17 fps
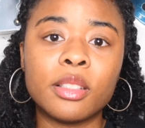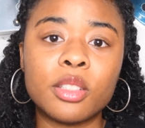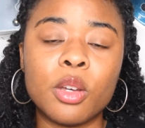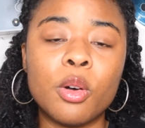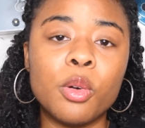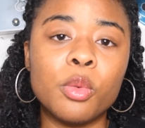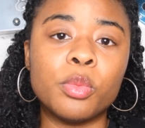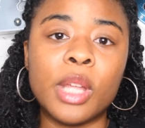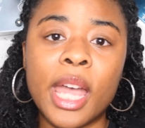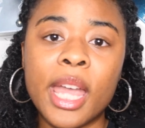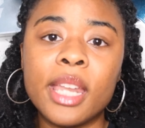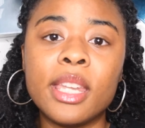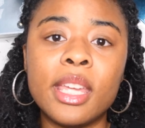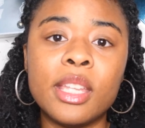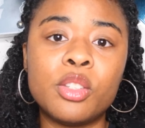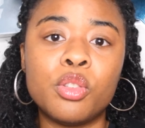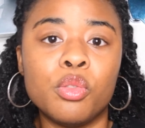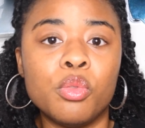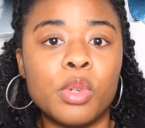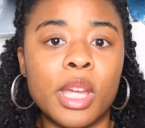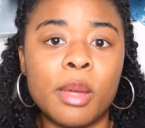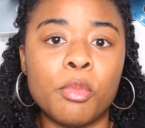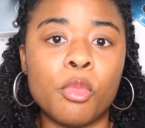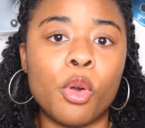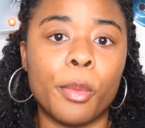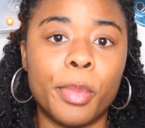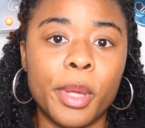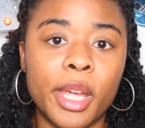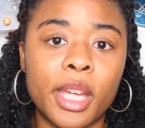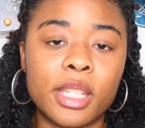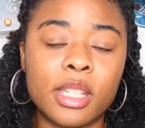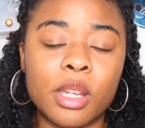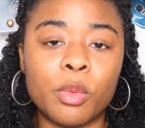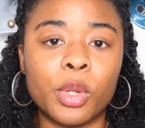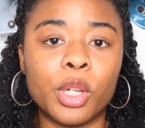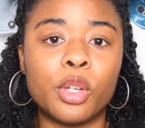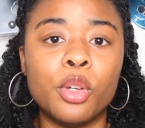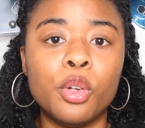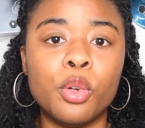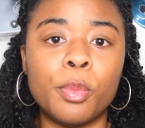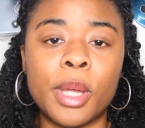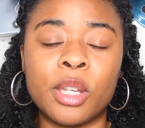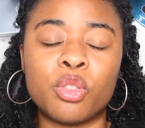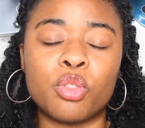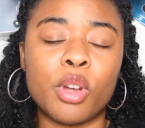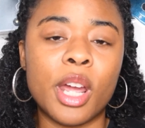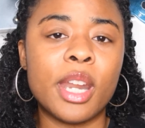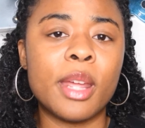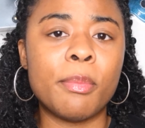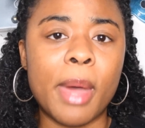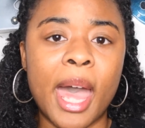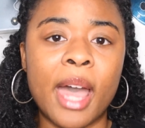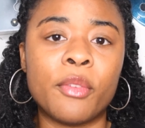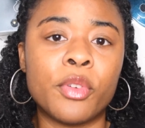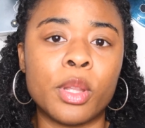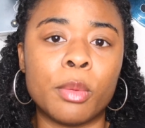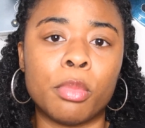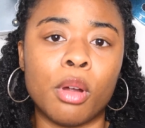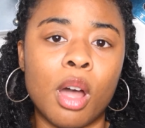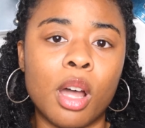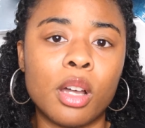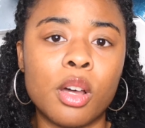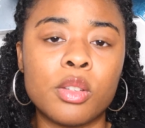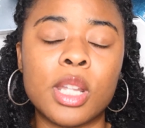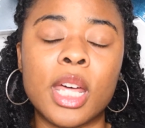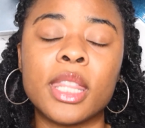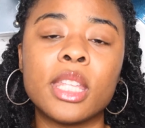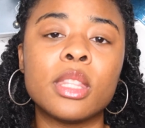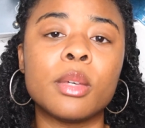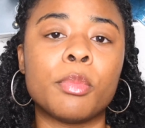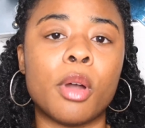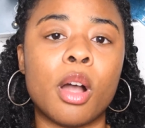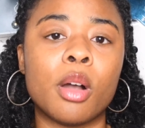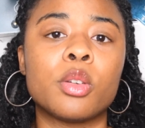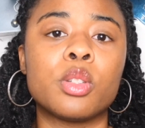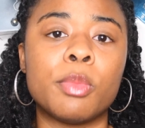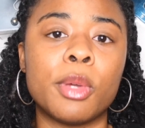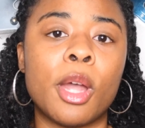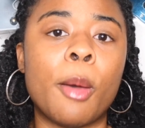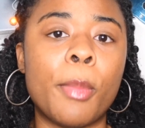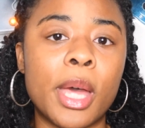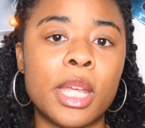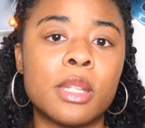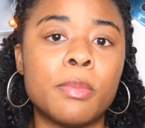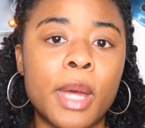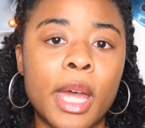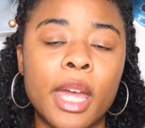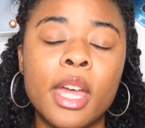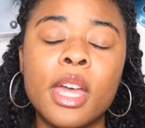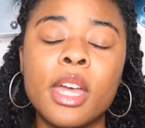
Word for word: So they need to get more picks and recoup. And trading back for the Broncos, I think the Broncos will be our best bet.